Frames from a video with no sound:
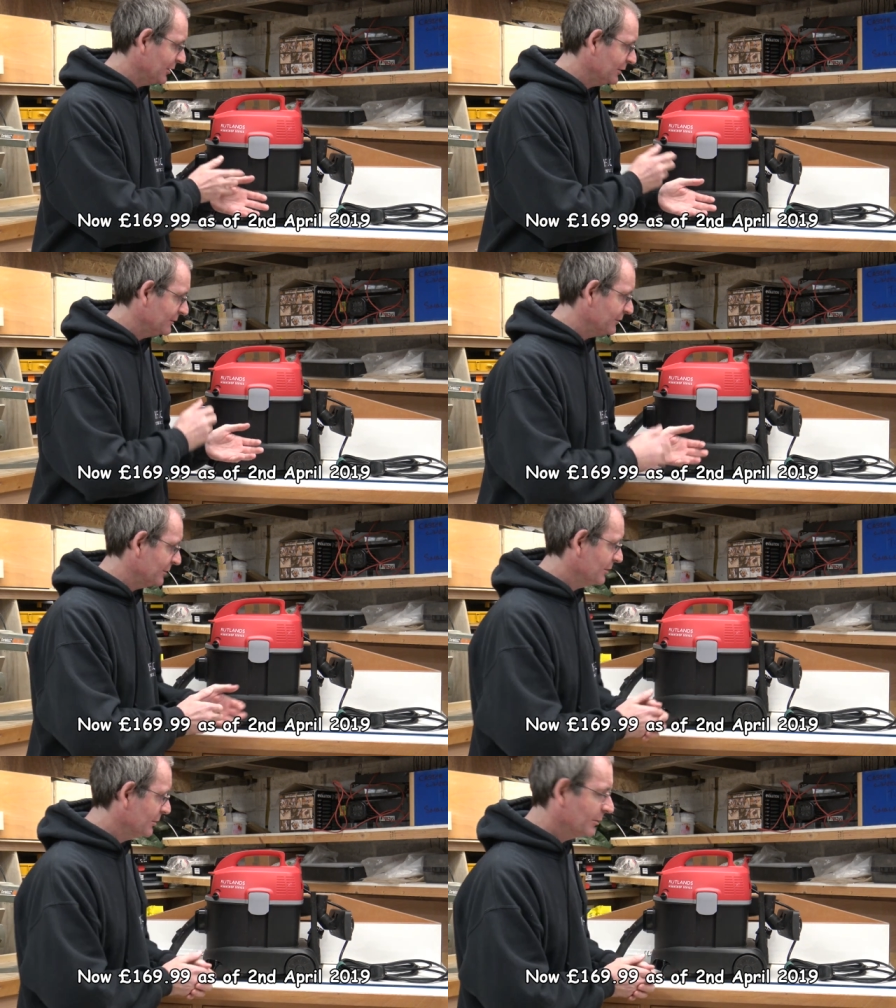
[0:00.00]

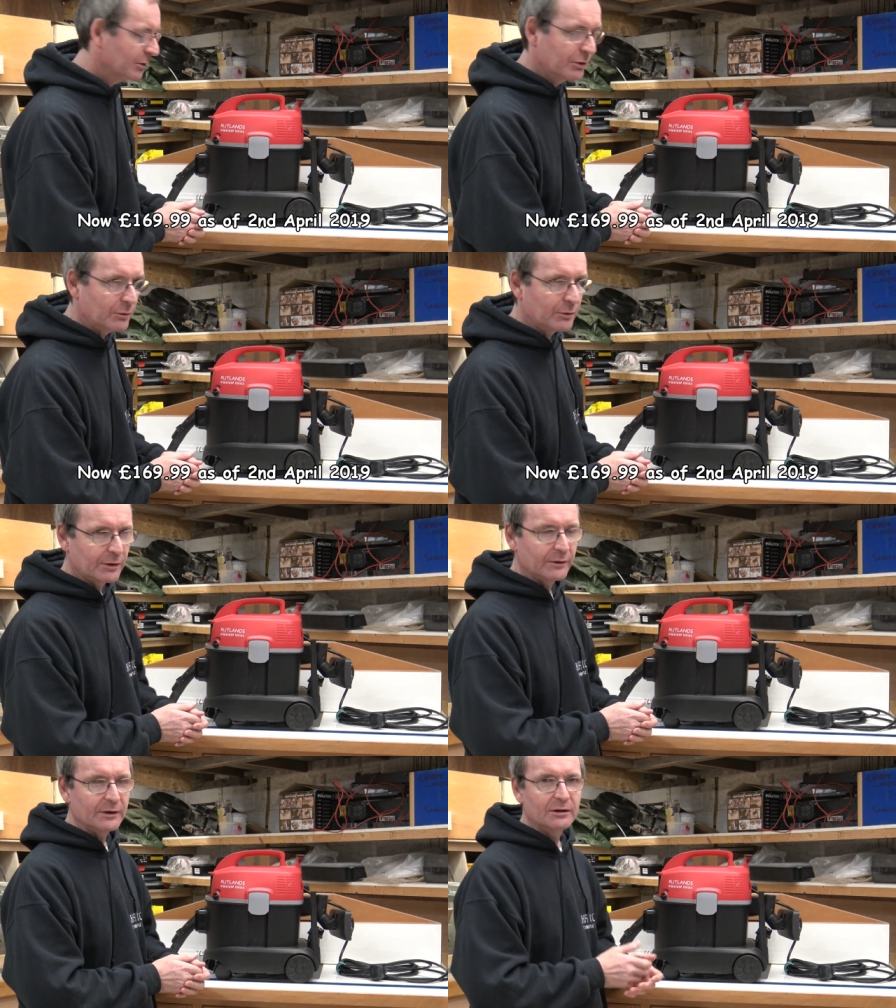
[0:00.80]
I've got one
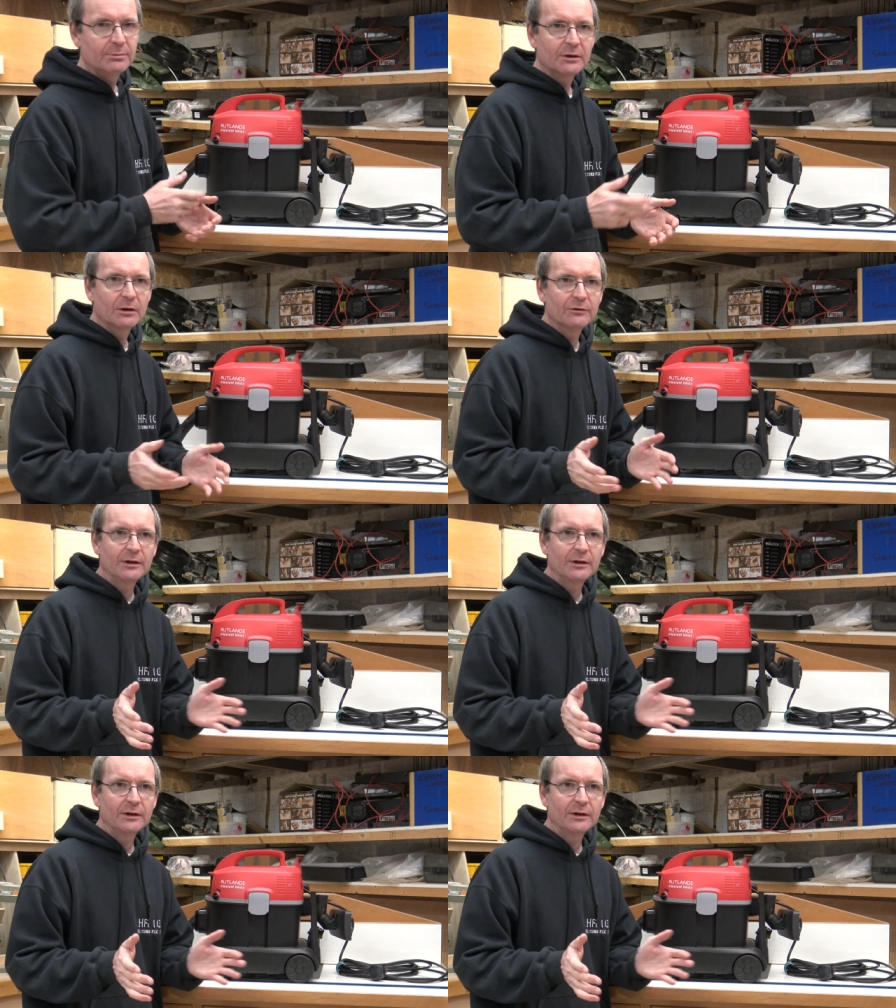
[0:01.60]
of these because